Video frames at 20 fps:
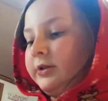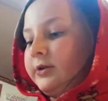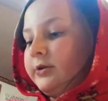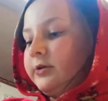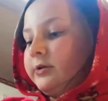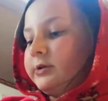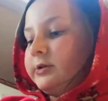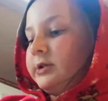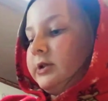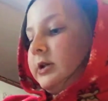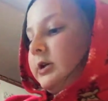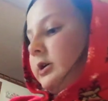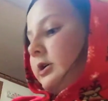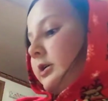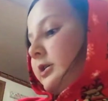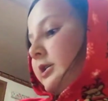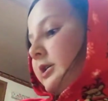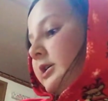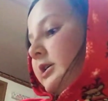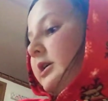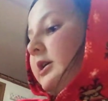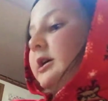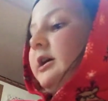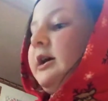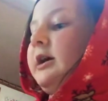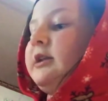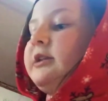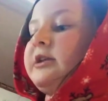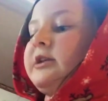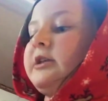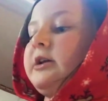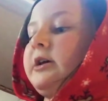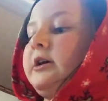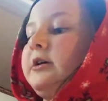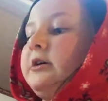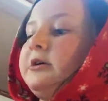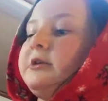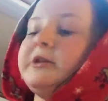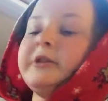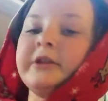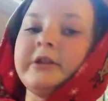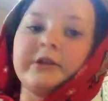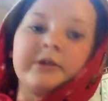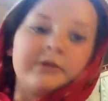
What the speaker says: little dogs, any kinds of dogs.